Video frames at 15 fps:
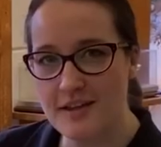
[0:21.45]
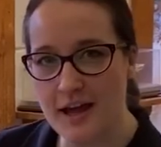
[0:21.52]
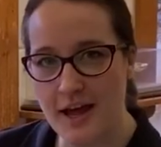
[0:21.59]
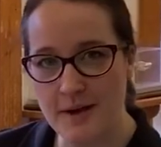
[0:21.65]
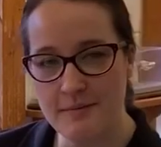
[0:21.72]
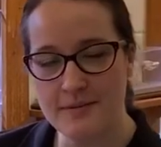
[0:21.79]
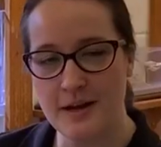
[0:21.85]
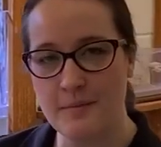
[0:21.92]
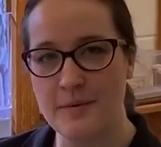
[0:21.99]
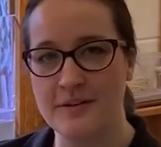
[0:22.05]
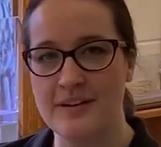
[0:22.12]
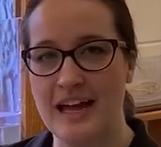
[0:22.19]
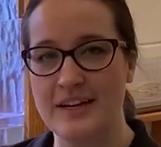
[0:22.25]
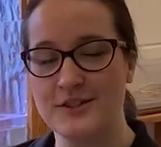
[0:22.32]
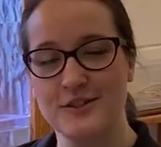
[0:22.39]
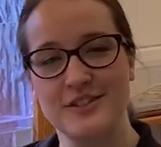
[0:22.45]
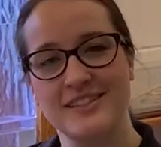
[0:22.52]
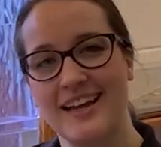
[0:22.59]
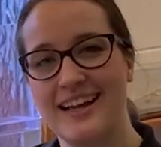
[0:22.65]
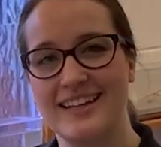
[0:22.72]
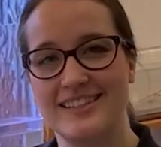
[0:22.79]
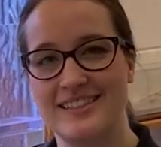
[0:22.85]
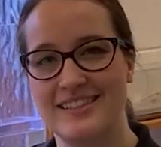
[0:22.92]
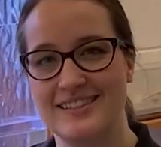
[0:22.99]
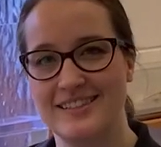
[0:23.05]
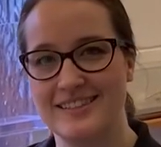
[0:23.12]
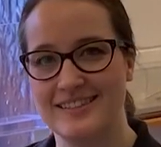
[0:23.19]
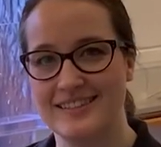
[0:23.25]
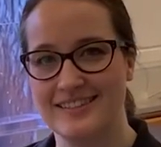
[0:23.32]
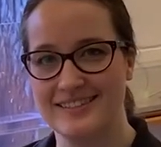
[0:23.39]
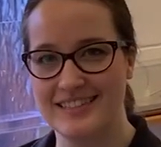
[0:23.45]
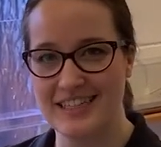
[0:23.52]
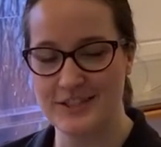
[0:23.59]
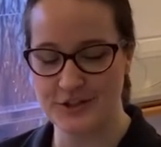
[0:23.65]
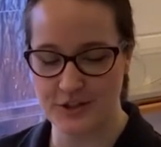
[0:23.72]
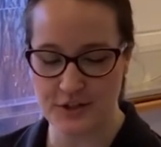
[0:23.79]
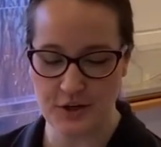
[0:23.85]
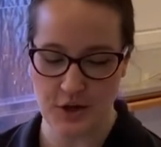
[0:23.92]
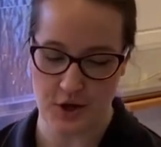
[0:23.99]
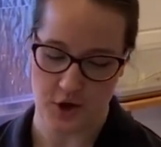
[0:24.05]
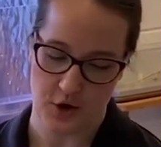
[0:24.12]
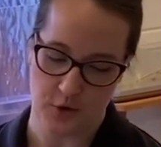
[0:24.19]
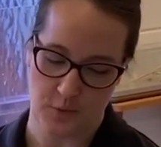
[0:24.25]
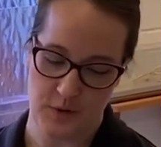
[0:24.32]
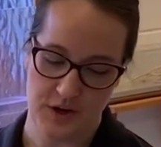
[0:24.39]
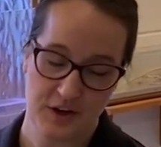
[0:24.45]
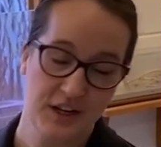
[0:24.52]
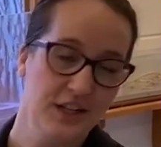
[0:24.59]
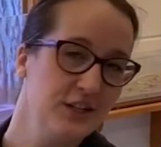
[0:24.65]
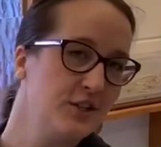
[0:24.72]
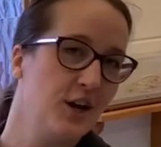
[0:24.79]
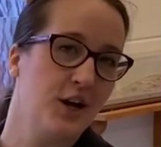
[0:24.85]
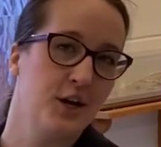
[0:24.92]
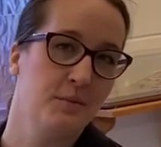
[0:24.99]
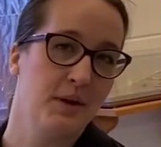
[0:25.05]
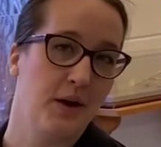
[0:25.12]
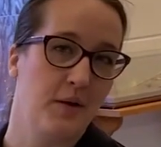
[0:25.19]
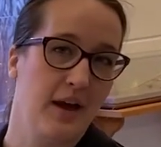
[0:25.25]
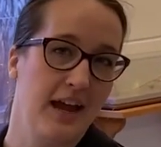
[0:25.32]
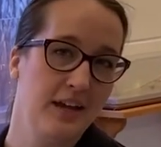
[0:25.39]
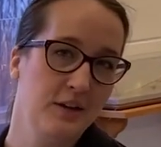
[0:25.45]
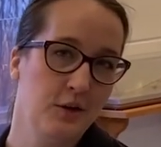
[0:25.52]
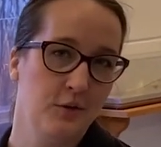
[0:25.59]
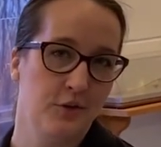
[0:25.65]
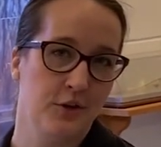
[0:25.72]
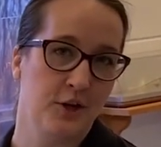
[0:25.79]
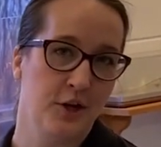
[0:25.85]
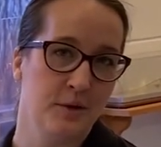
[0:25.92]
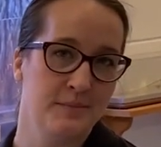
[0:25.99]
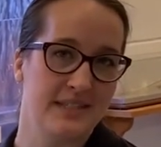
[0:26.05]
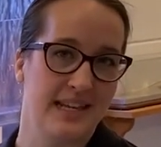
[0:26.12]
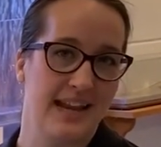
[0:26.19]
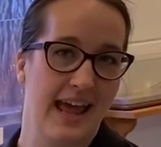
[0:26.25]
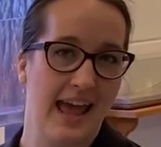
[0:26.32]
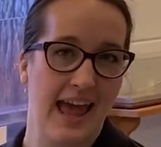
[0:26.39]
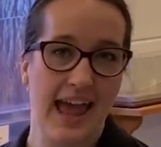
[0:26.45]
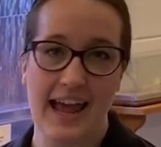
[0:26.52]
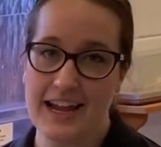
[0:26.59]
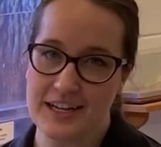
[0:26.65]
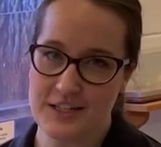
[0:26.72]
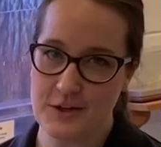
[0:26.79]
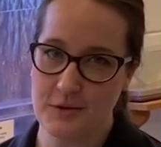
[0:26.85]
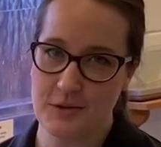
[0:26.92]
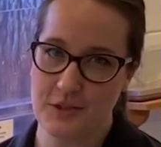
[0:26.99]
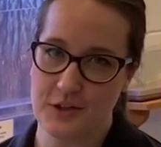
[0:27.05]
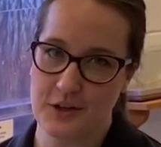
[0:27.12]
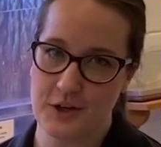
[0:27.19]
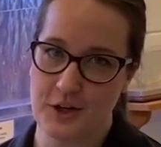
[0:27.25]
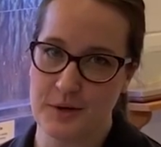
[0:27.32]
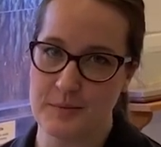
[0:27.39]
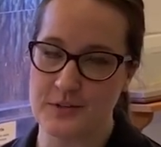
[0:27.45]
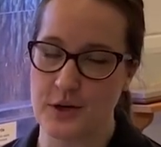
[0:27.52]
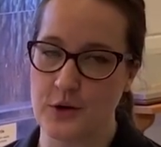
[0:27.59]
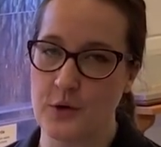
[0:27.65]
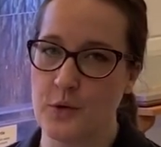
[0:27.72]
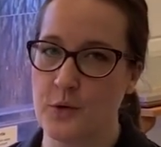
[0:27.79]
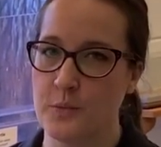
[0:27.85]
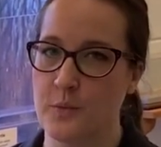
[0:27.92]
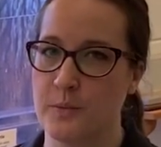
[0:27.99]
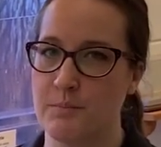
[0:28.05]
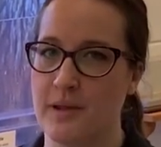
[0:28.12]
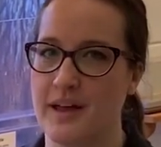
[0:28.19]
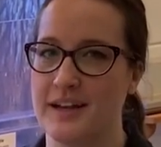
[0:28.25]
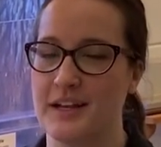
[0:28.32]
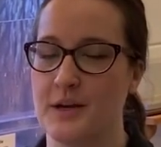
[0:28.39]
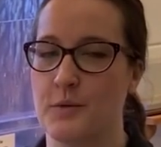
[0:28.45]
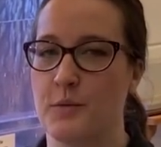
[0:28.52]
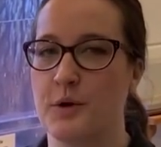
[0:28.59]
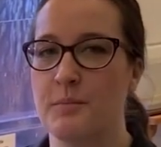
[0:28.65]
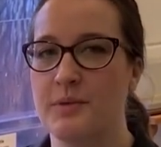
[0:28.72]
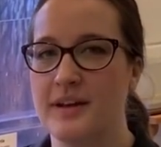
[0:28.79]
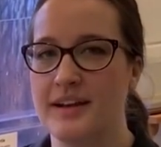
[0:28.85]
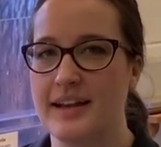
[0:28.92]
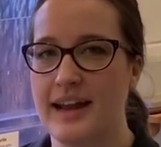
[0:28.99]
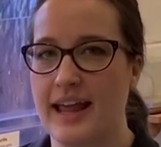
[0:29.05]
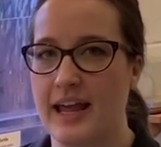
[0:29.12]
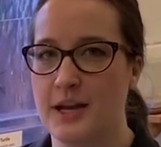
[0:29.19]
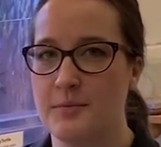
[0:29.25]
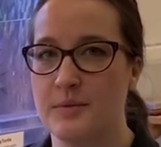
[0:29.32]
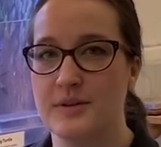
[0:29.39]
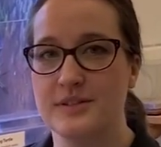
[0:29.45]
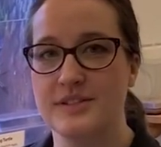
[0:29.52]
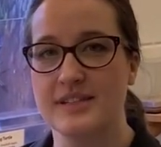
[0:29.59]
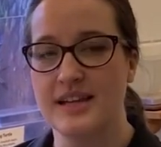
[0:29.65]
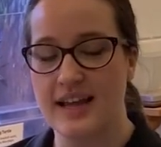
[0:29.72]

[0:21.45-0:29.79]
lab, and I'm our natural science teacher. We are going to talk about endotherms and ectotherms, our cold-blooded and warm-blooded animals,